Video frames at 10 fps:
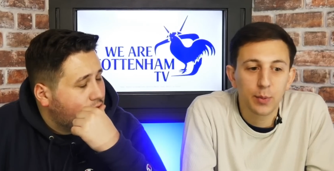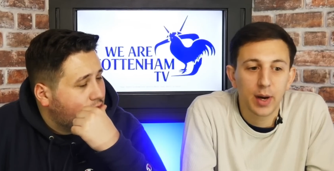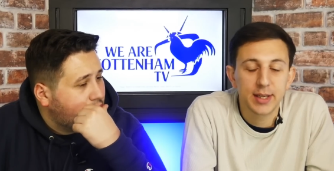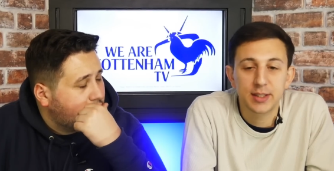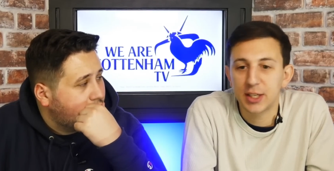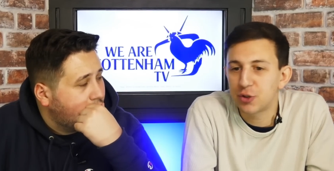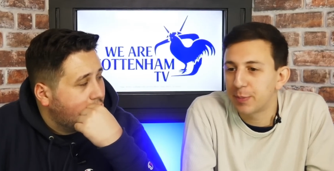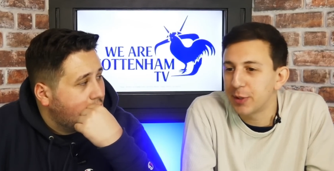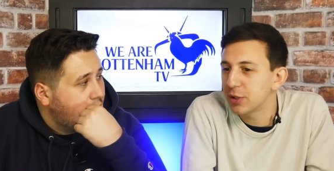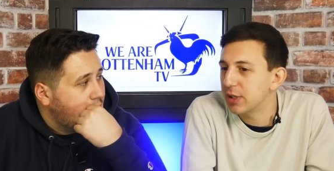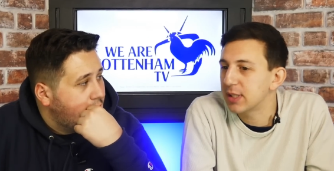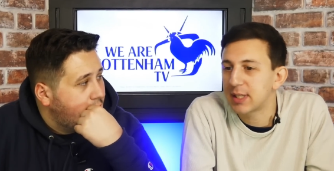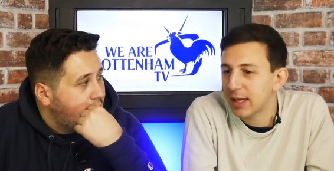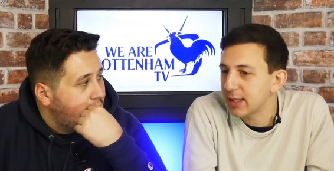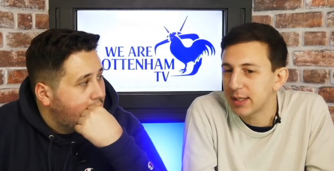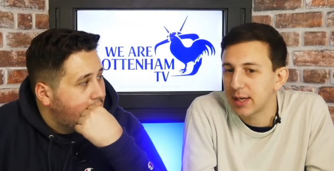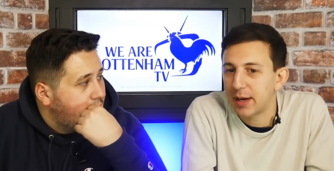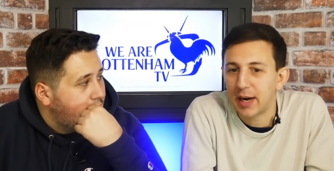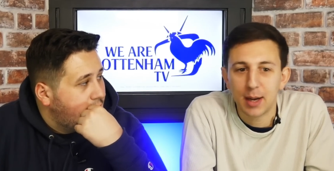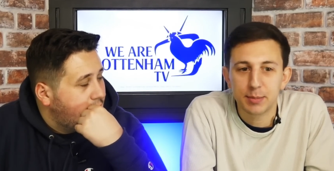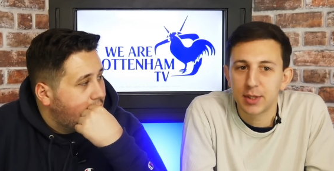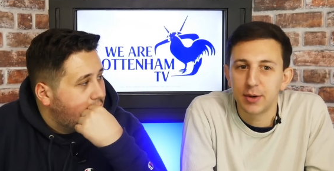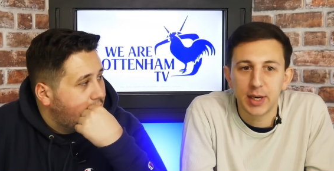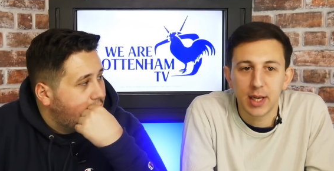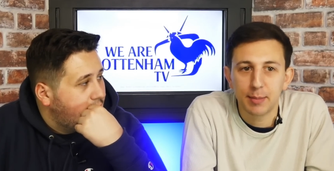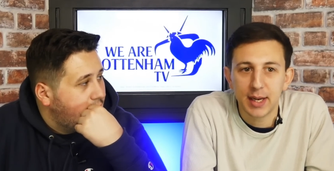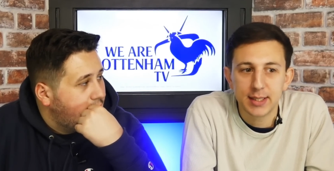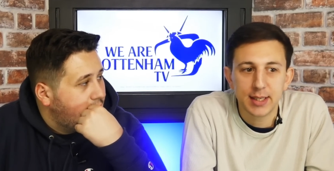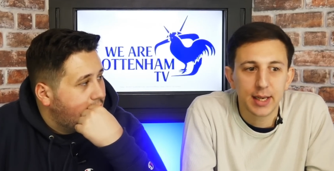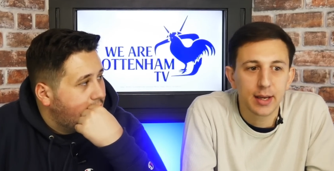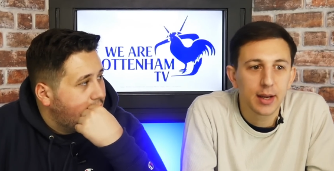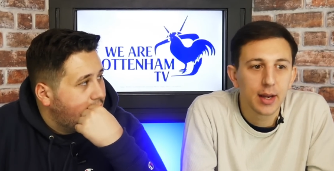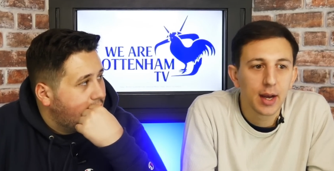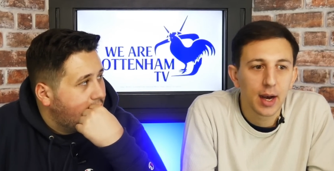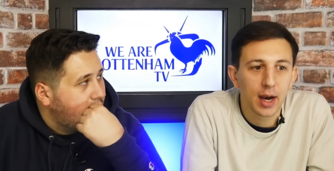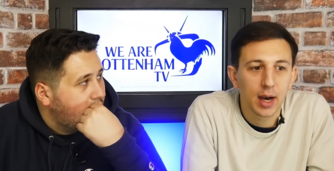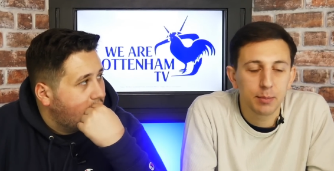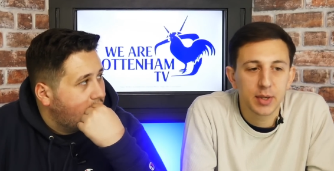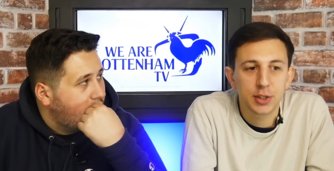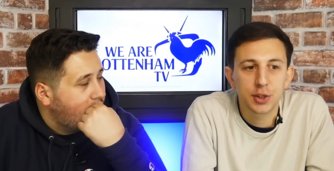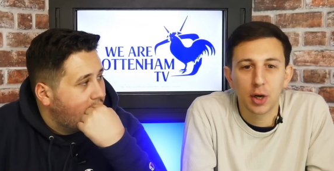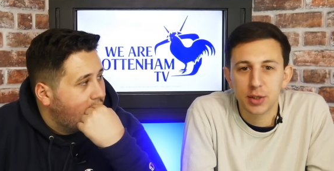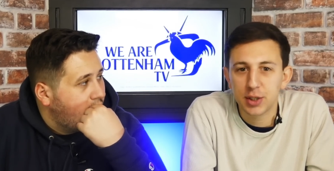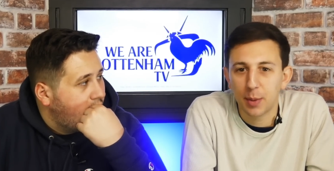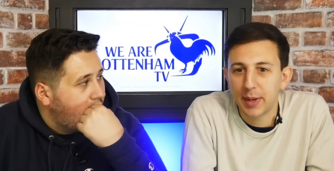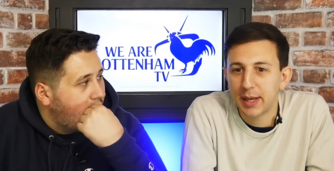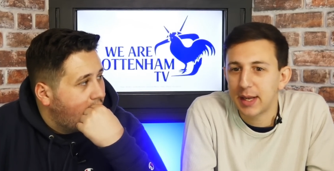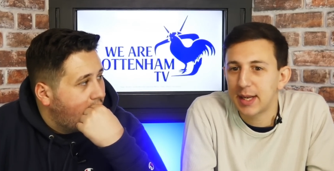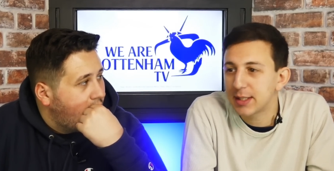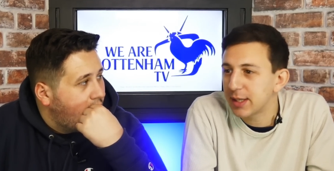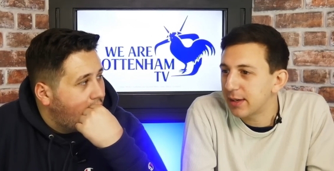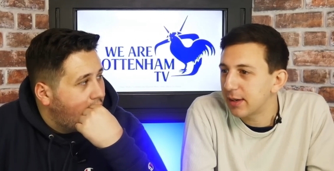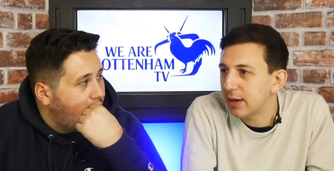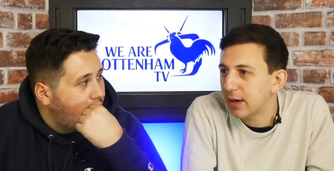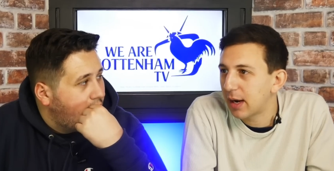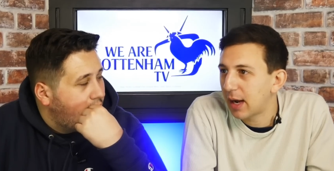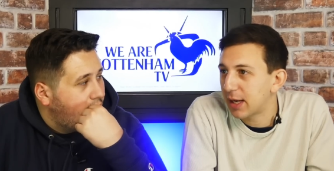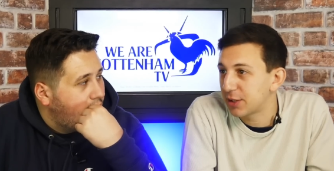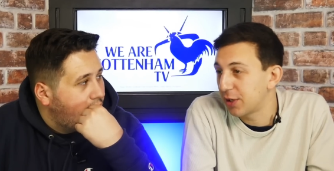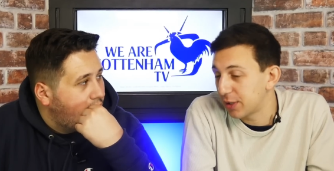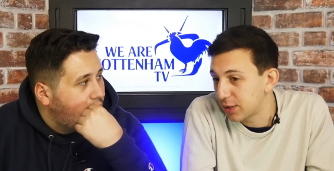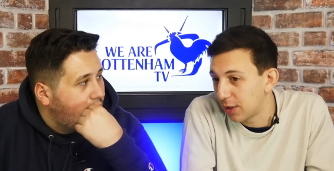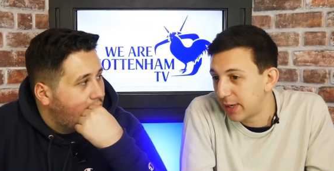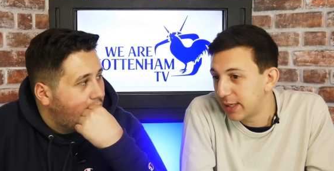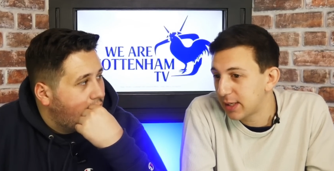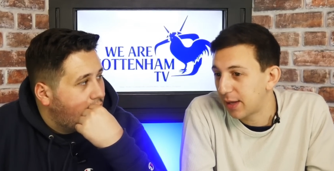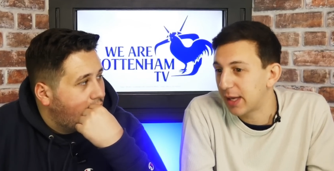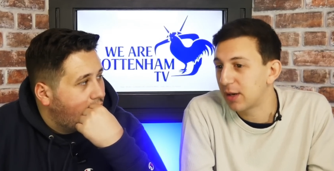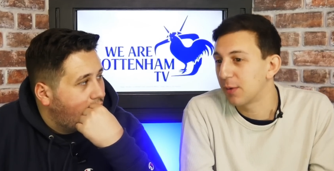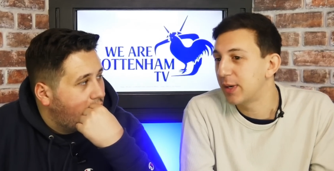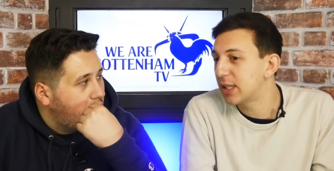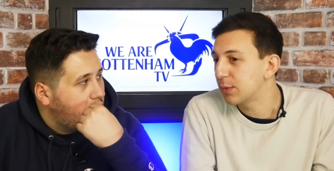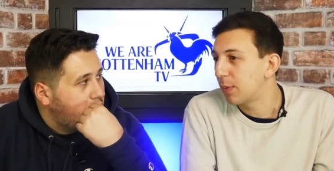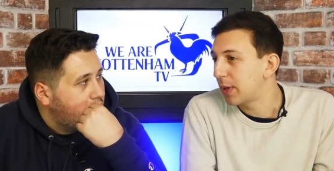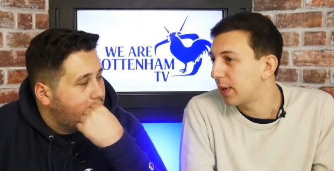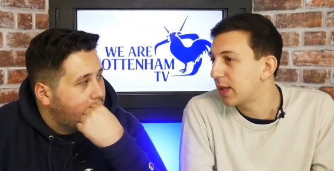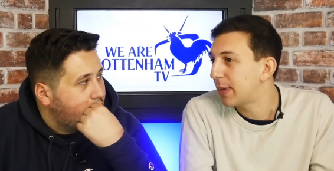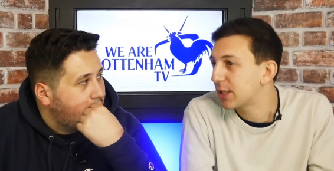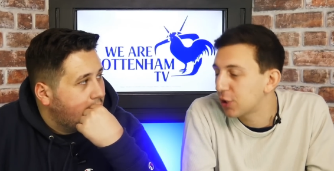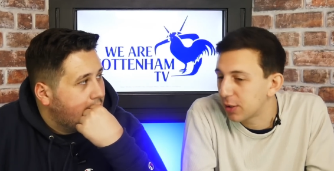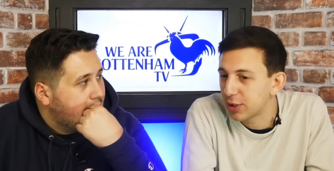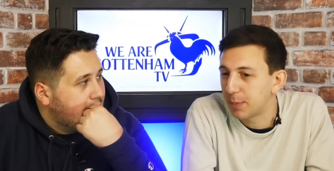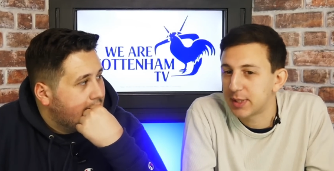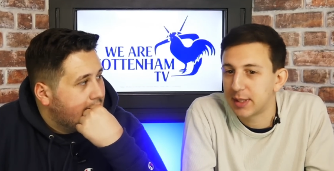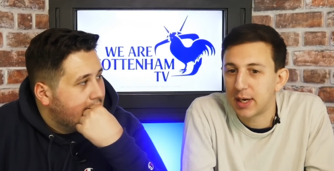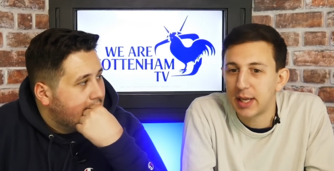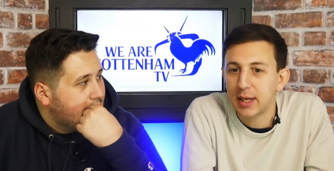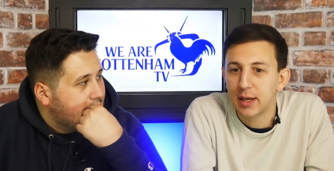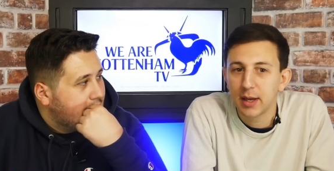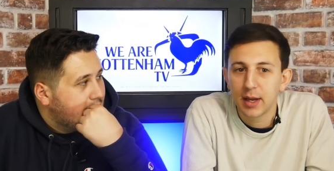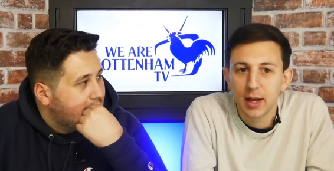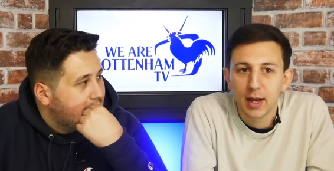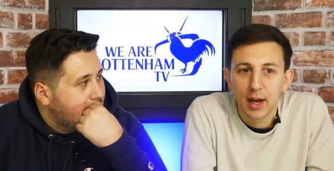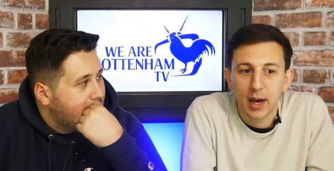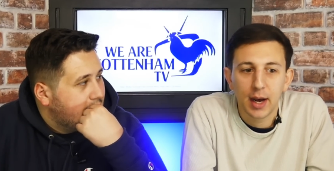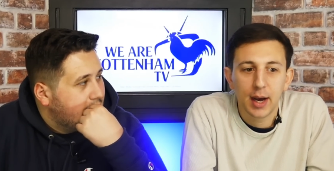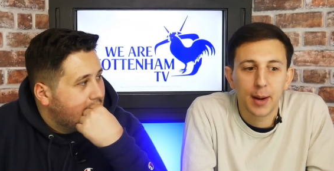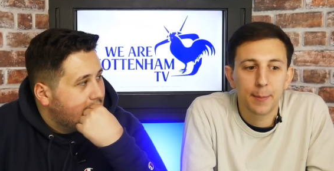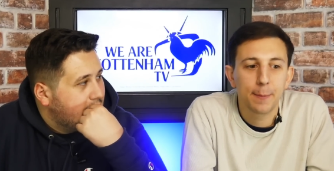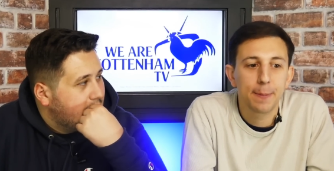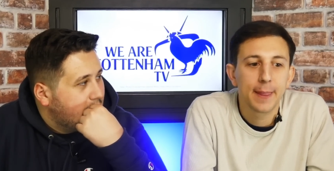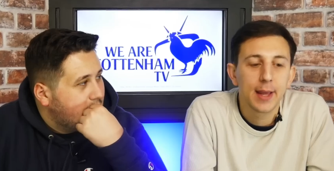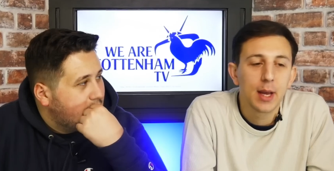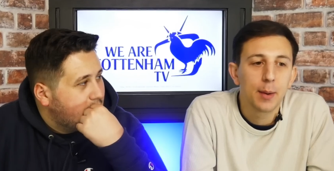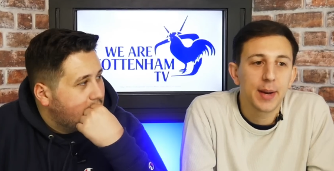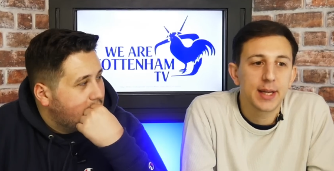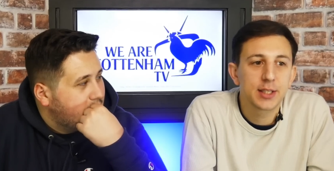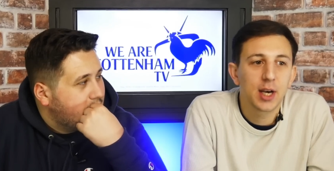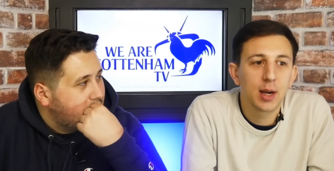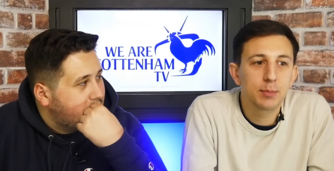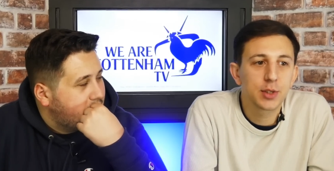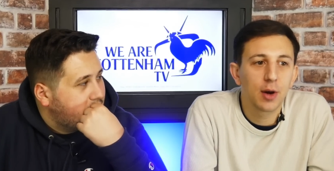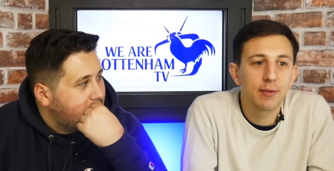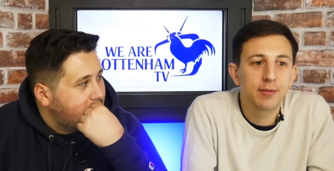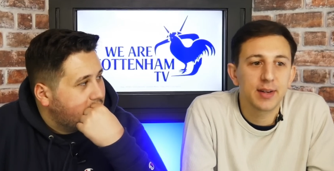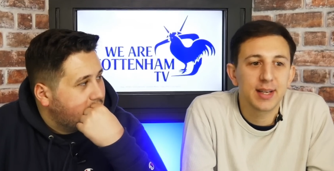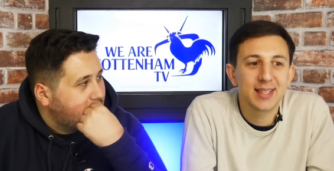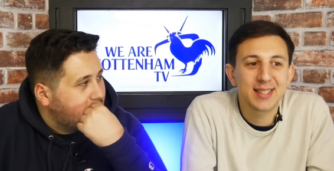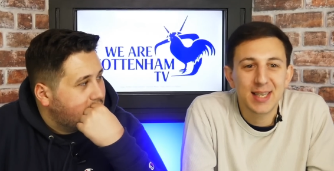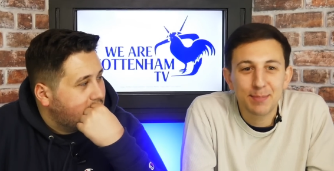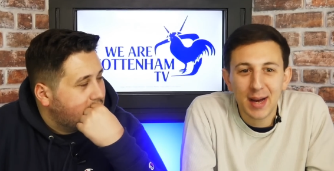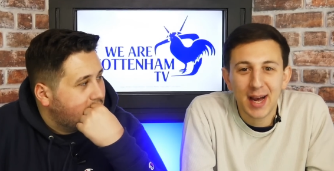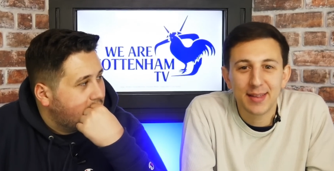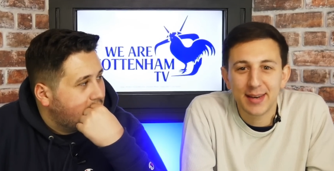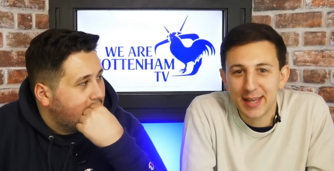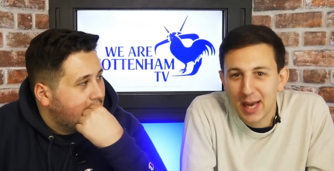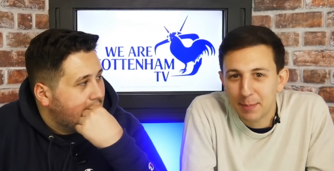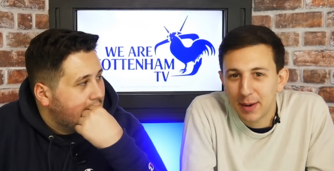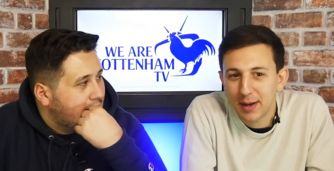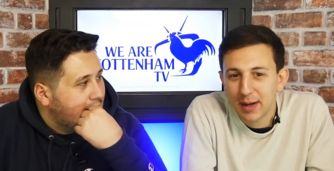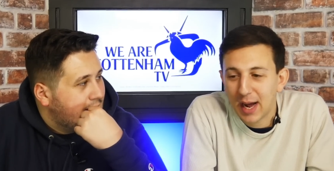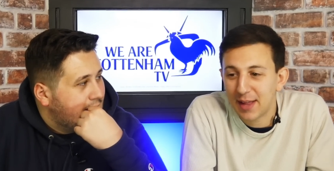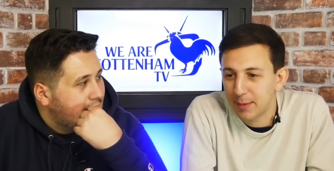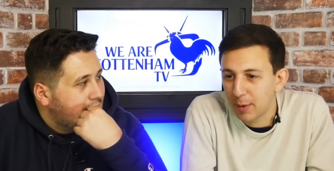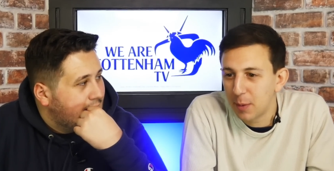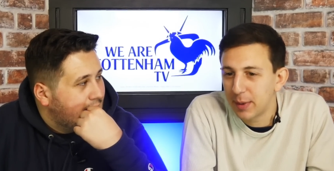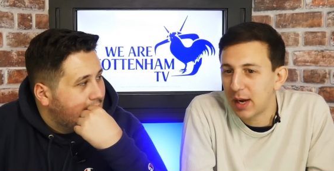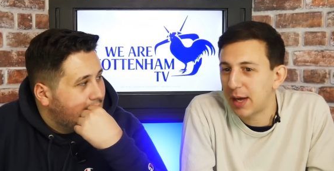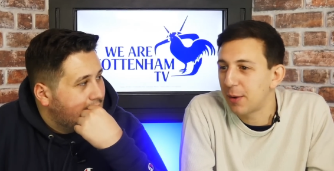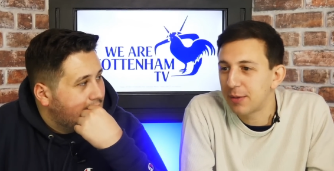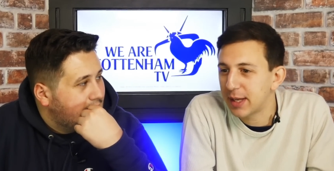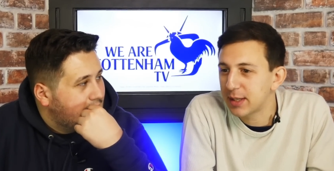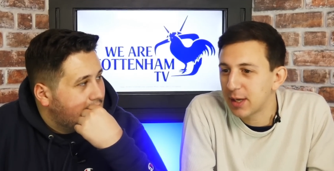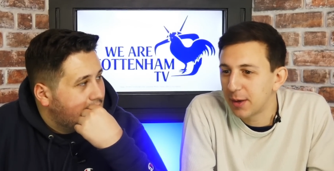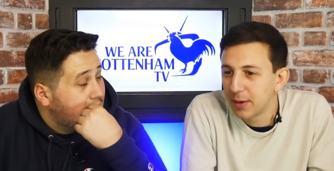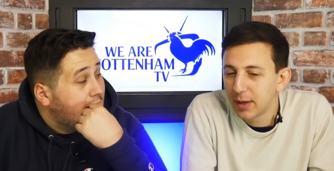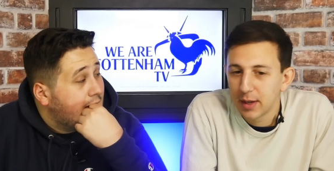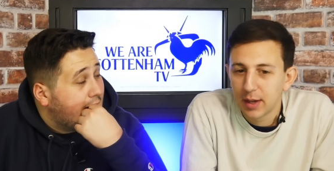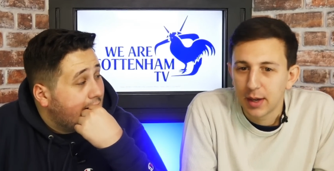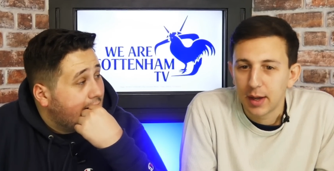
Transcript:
Speaker 1: one. His distribution is second to none, absolutely amazing. Um, his shot stopping isn't as good as Lloris. I think Lloris is probably one of the best shot stoppers in the league. Um, mm. But in terms of is he better than Kepa at the moment, I don't think so. Okay.